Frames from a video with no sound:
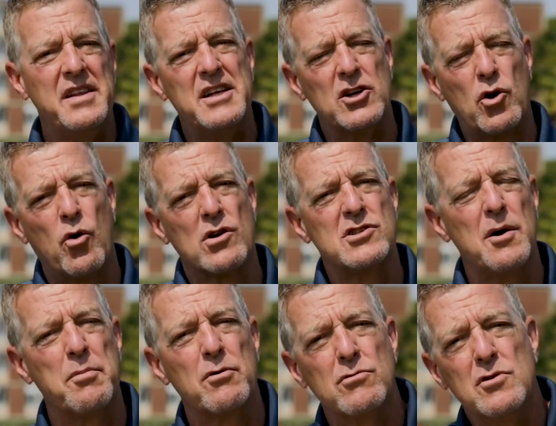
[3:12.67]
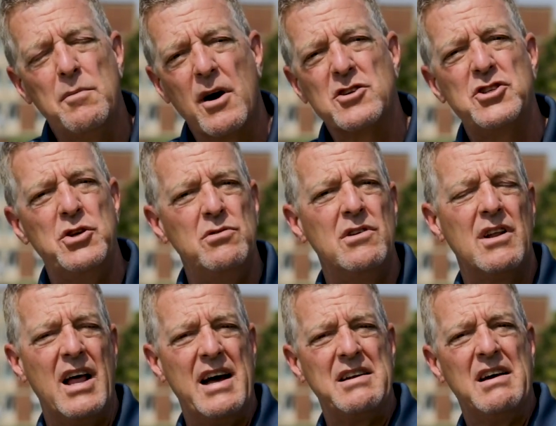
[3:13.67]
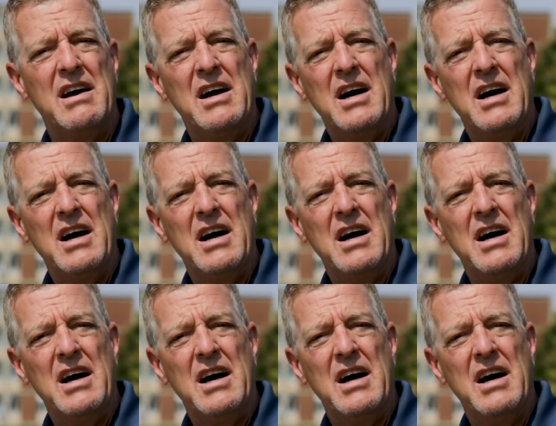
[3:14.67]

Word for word: And then, of course, Upper Room, our student led